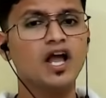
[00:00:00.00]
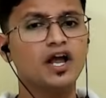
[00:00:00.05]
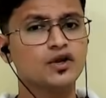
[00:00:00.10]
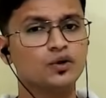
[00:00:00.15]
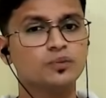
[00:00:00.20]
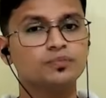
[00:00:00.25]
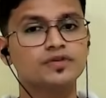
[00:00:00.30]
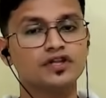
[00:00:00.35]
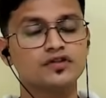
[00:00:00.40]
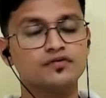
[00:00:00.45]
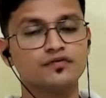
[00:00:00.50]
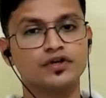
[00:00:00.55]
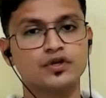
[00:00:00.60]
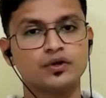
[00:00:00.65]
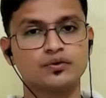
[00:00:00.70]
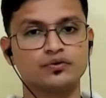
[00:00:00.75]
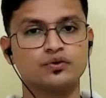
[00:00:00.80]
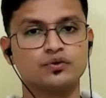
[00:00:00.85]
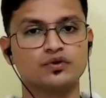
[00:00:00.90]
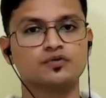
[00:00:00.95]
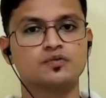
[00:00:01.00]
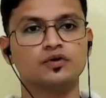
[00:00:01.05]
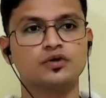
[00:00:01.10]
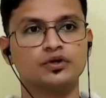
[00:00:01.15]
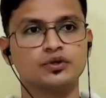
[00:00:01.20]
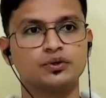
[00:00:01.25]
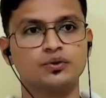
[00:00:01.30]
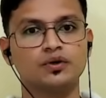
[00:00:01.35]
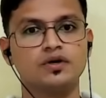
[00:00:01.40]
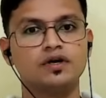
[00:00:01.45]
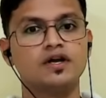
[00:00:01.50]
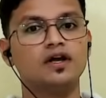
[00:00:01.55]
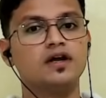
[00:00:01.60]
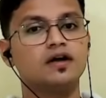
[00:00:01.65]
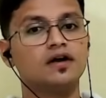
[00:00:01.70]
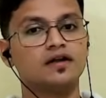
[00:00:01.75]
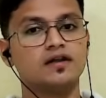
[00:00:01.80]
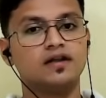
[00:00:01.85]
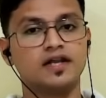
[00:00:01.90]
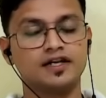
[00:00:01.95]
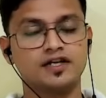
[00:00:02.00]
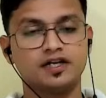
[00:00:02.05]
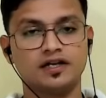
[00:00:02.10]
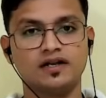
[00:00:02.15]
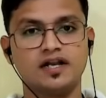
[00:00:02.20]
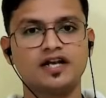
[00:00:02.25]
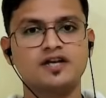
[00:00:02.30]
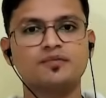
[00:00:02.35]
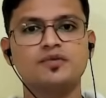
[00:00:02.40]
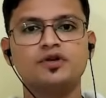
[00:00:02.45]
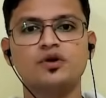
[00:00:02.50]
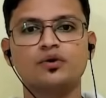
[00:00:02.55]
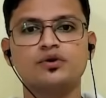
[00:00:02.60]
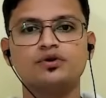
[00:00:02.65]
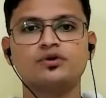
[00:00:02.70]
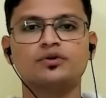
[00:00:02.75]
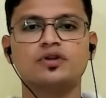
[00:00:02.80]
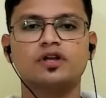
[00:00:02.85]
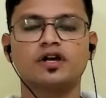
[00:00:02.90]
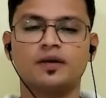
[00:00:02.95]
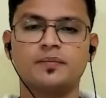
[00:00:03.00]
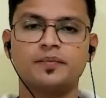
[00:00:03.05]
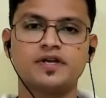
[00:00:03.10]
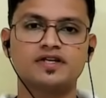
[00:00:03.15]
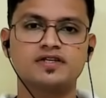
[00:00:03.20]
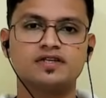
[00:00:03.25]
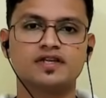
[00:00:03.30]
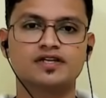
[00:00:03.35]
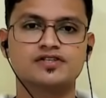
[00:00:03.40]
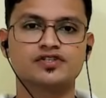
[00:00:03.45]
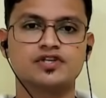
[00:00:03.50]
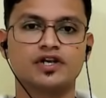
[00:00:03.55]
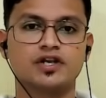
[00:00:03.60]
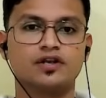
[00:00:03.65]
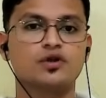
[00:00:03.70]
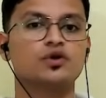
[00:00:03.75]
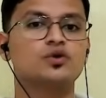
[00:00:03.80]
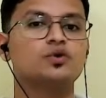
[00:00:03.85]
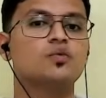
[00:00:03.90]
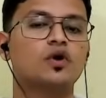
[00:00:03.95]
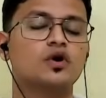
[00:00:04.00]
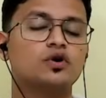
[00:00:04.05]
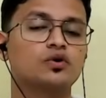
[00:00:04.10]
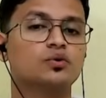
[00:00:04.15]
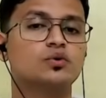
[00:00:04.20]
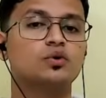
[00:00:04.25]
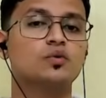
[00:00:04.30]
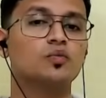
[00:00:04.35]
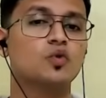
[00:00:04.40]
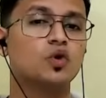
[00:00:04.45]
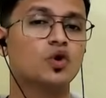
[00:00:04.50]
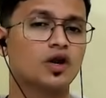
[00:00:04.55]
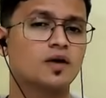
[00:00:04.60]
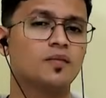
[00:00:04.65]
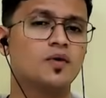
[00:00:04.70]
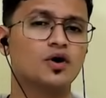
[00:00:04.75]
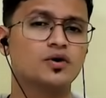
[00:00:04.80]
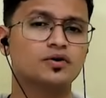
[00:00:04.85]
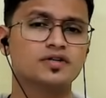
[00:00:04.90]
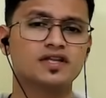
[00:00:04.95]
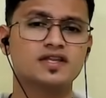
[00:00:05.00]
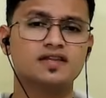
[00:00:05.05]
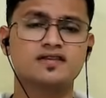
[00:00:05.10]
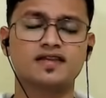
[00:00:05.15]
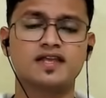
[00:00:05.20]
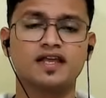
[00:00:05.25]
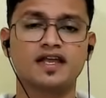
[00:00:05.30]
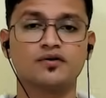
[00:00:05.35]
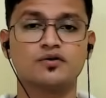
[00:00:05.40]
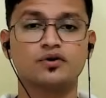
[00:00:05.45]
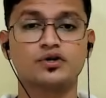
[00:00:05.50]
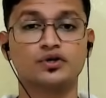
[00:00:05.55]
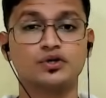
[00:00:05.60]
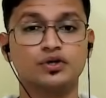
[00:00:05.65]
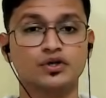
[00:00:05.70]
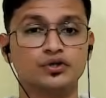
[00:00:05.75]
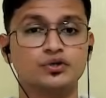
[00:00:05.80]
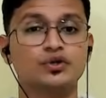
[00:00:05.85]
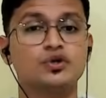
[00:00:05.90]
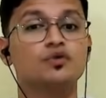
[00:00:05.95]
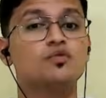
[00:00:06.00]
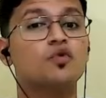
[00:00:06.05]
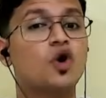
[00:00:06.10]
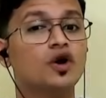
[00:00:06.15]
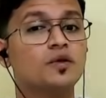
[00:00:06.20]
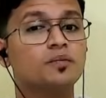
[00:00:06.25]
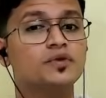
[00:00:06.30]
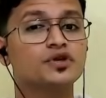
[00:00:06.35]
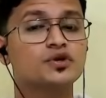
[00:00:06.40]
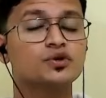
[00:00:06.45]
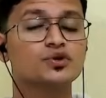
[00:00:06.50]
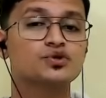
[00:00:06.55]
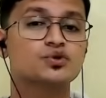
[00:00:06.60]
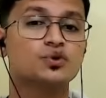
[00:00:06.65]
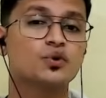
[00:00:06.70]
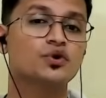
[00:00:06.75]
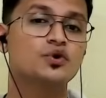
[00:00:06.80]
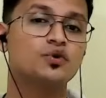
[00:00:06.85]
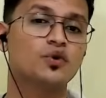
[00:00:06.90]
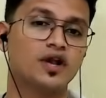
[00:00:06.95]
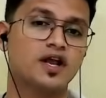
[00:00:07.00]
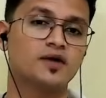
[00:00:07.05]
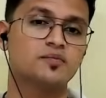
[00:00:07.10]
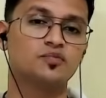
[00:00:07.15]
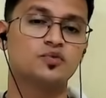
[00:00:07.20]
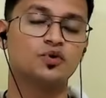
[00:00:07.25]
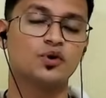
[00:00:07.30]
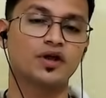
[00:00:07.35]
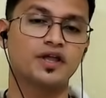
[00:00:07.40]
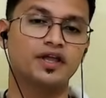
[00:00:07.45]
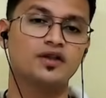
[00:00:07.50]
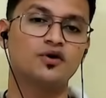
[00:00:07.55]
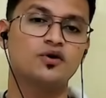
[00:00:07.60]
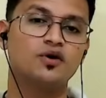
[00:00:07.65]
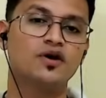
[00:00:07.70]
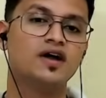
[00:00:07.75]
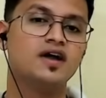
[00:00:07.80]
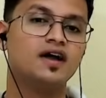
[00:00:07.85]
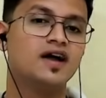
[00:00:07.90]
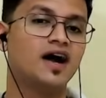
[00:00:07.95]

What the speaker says: I hope this video is useful to you. Let me know into the comment section, you know, you want to know more about this thing, or do you want me to show you on Upwork, you know,